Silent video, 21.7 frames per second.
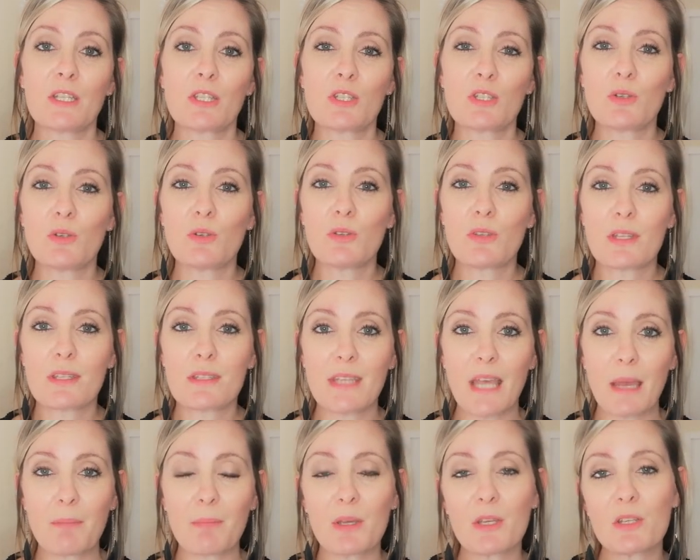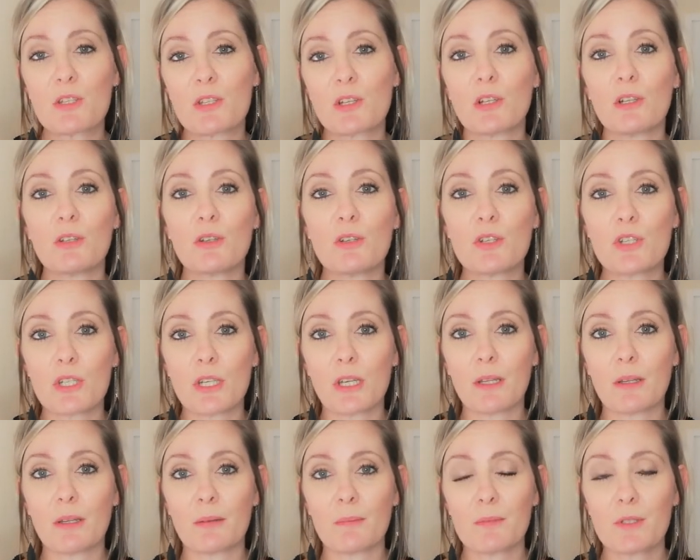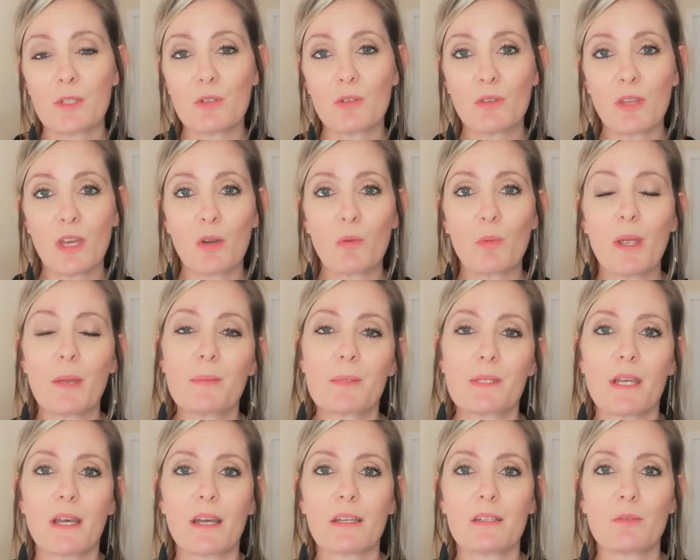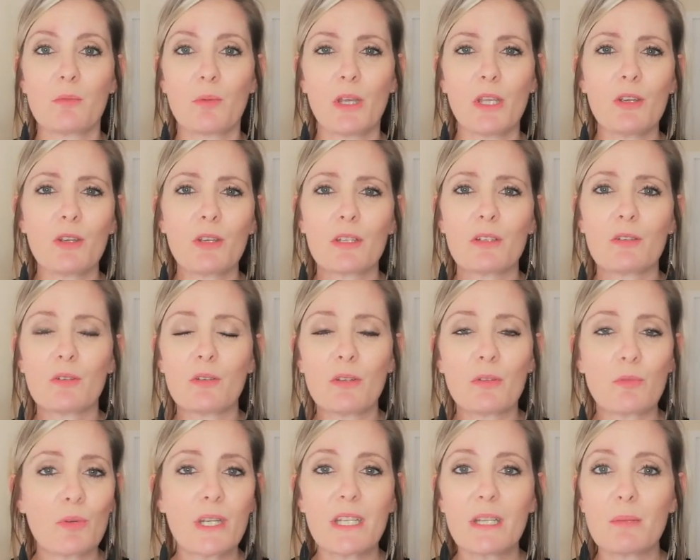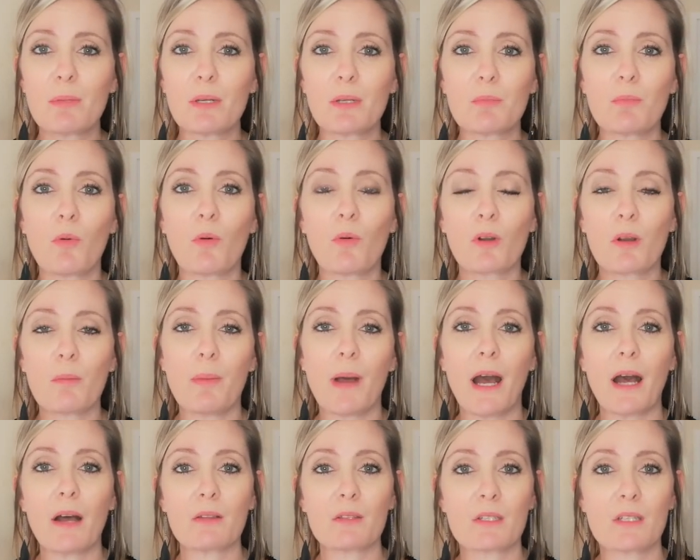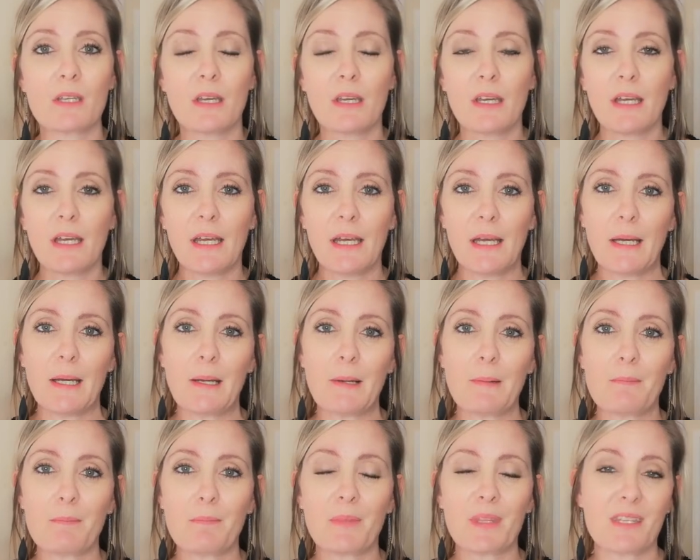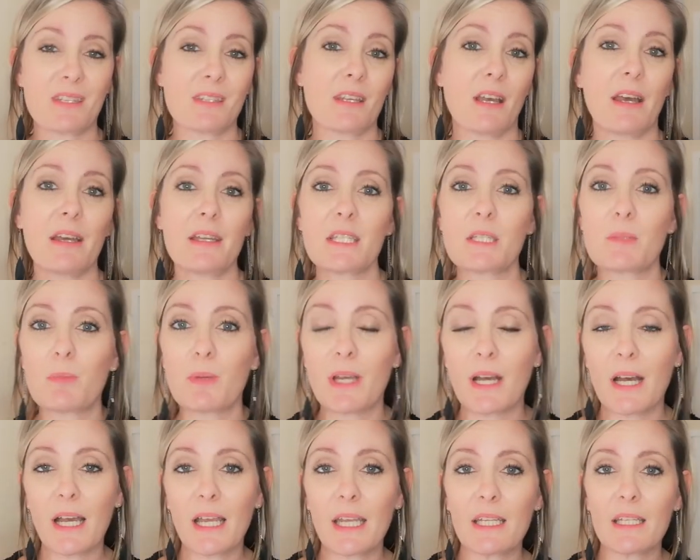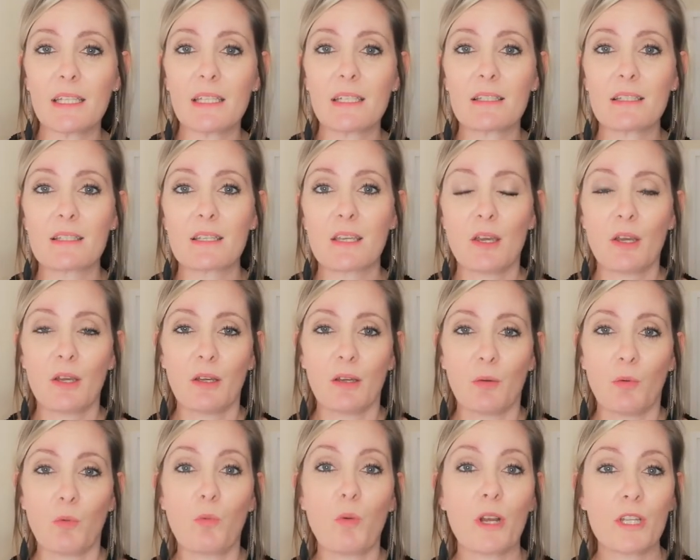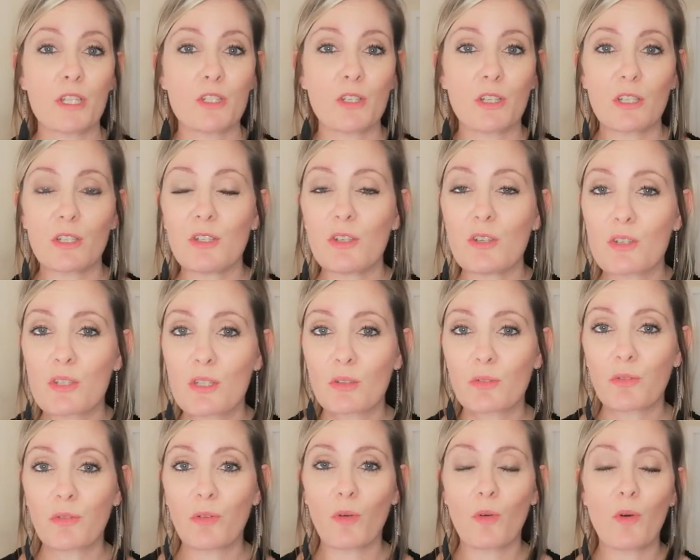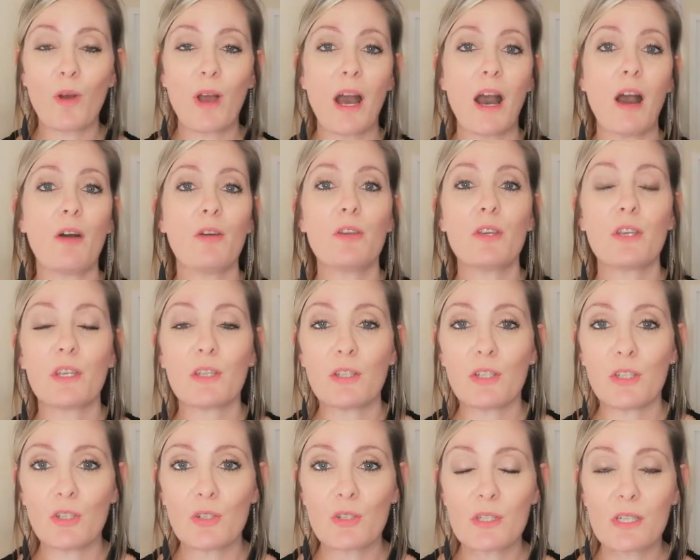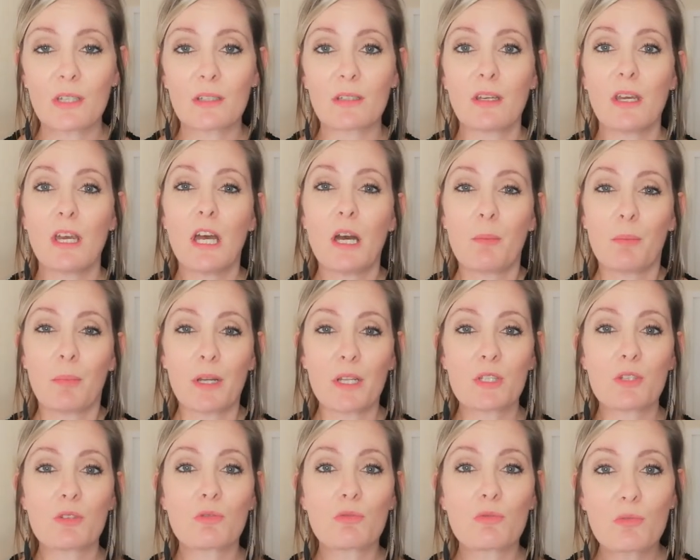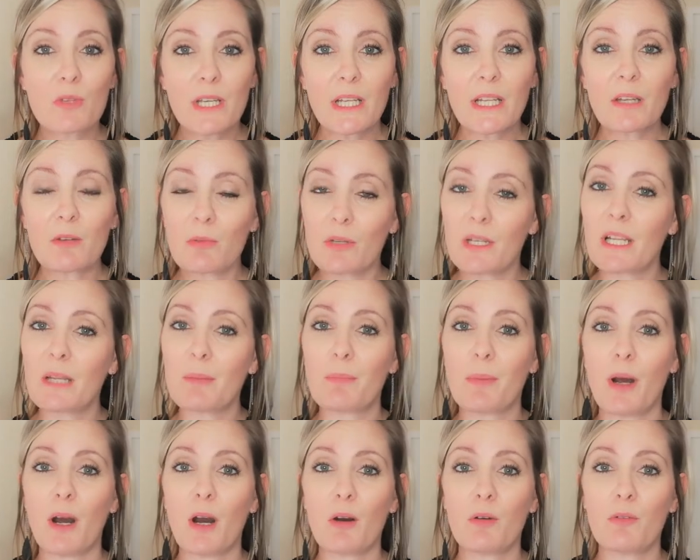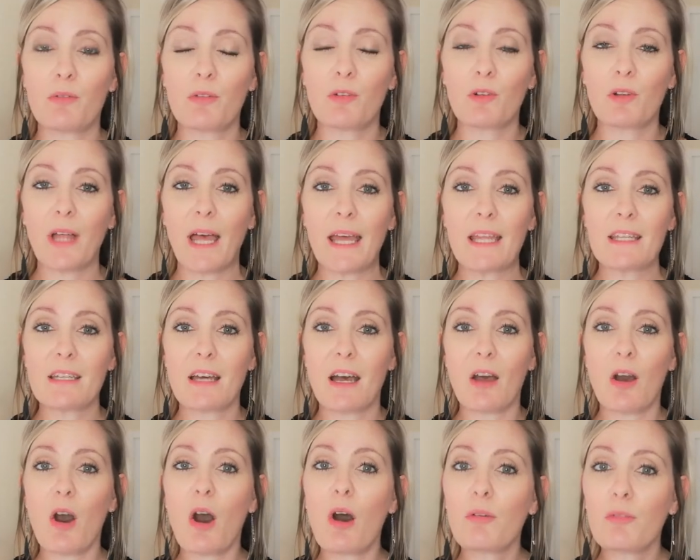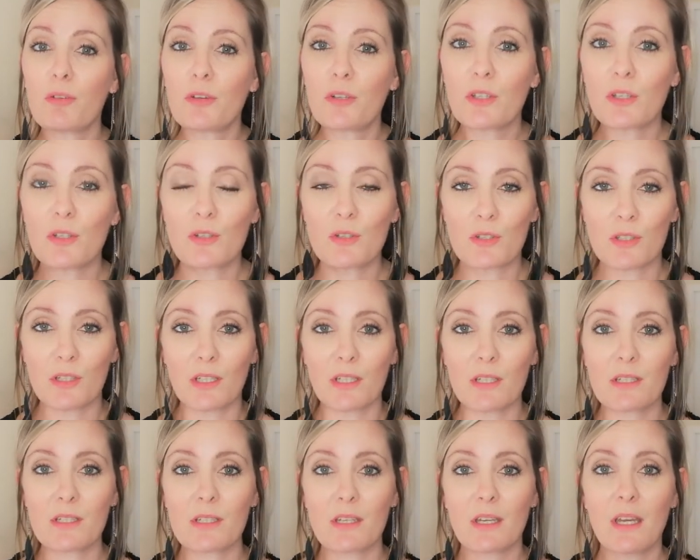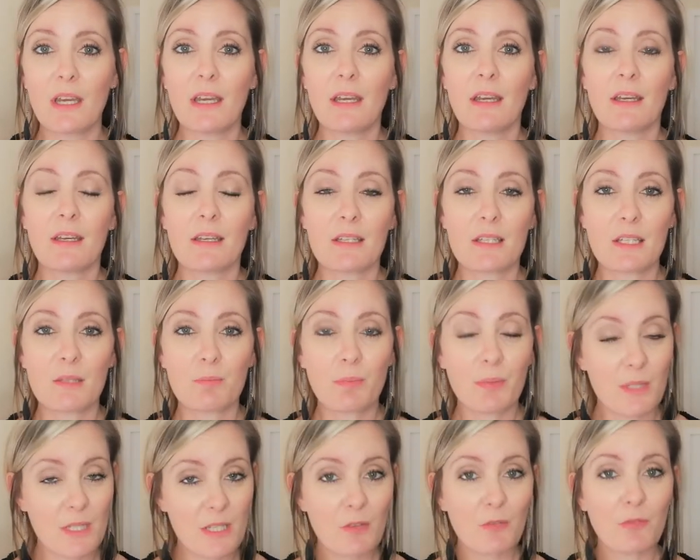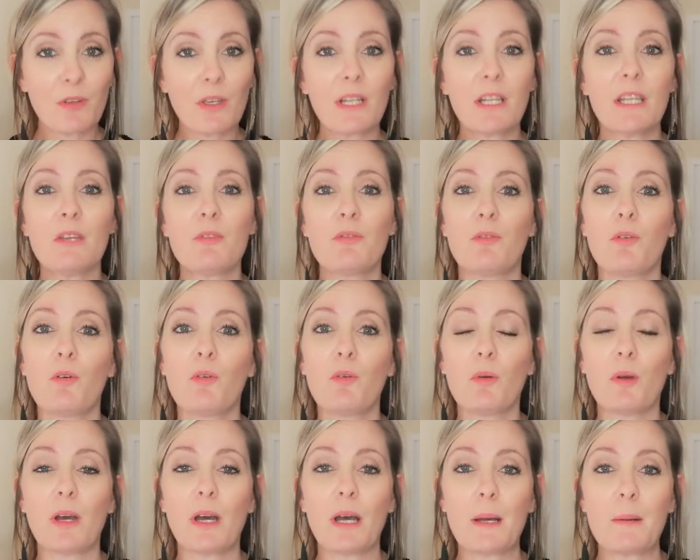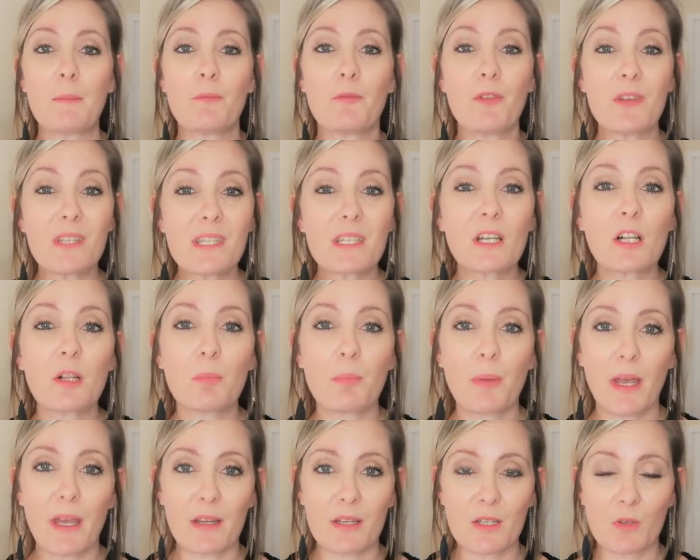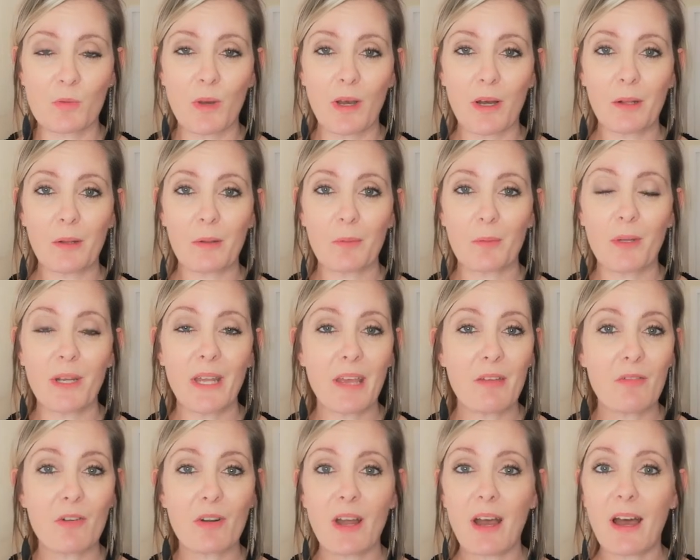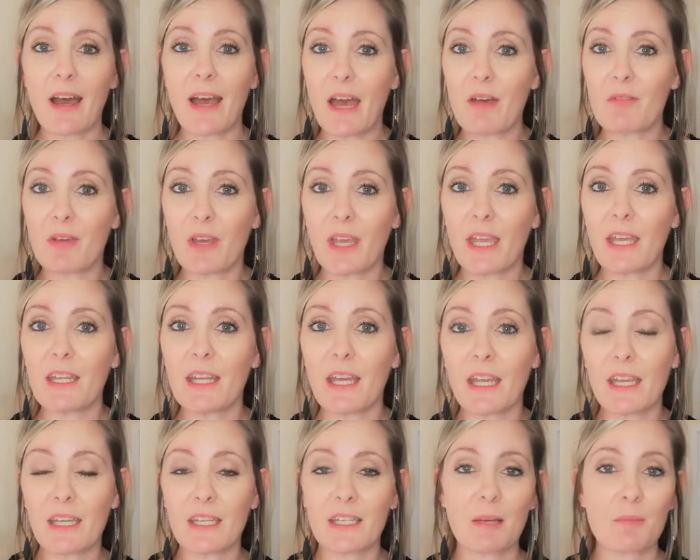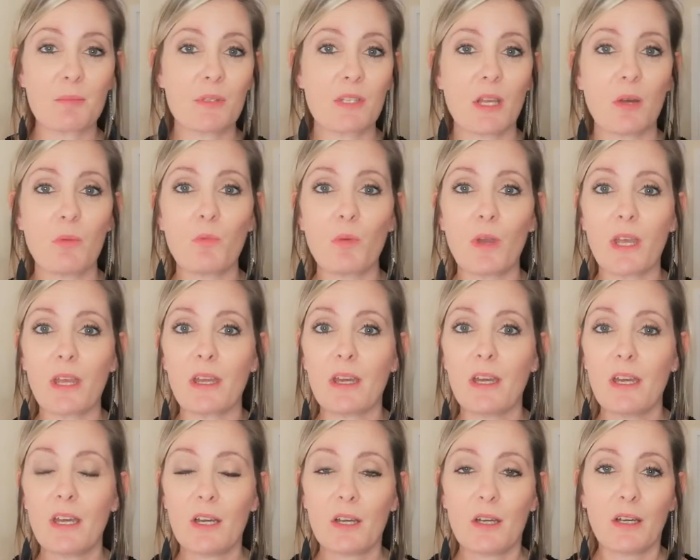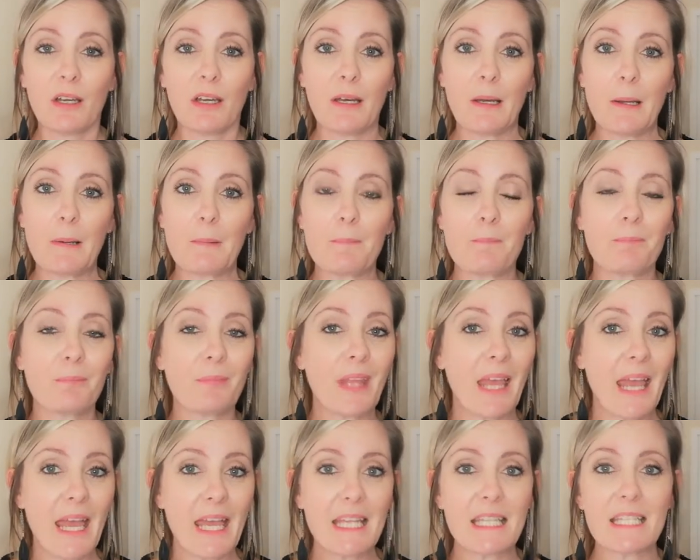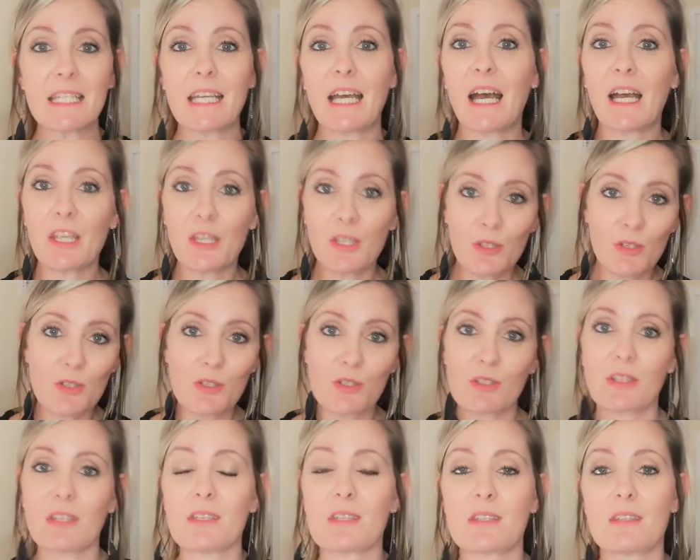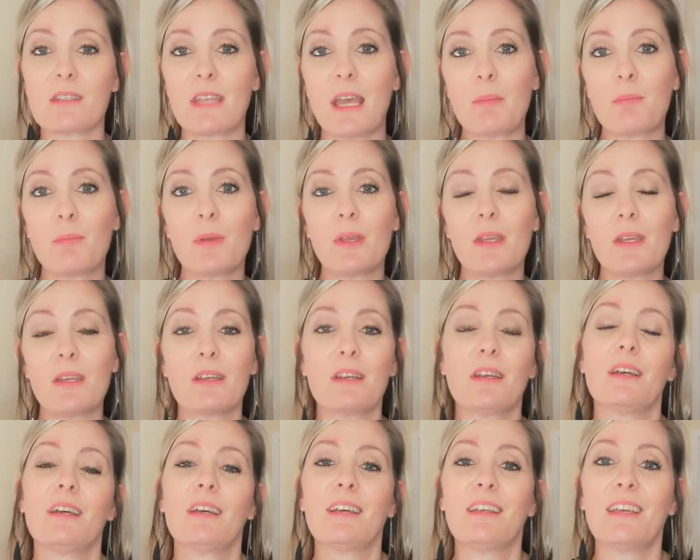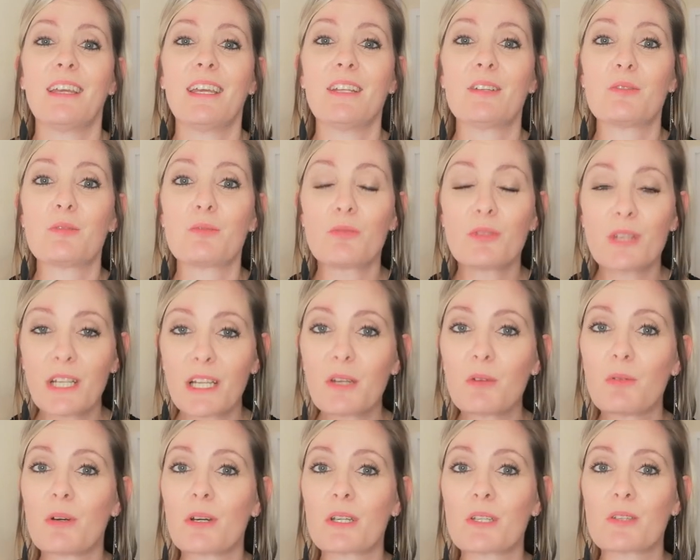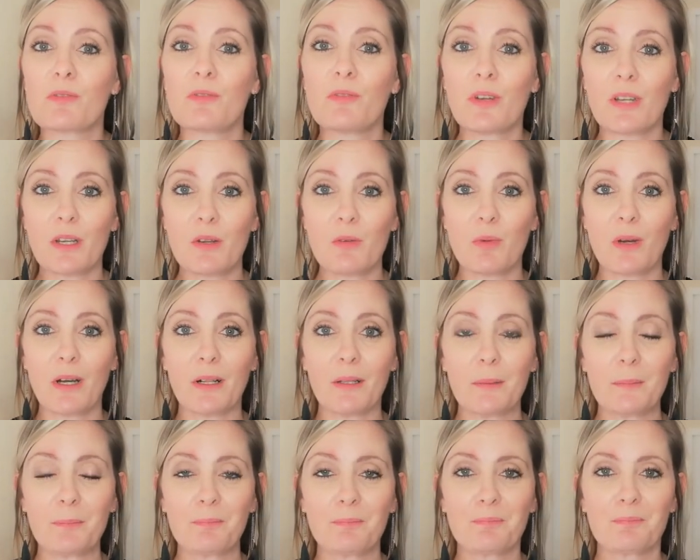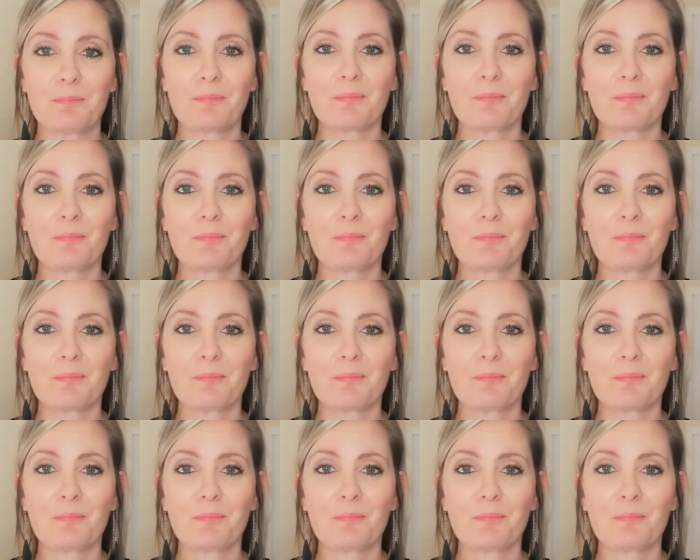to the tapping solution, to their website, where you can read a bit more about the science behind it, what you can use it for, how you can use it. But it's really powerful, and I often use this specifically for physical pain as well. Whenever I have a headache and I'm somewhere and I use this tapping, it really works very well.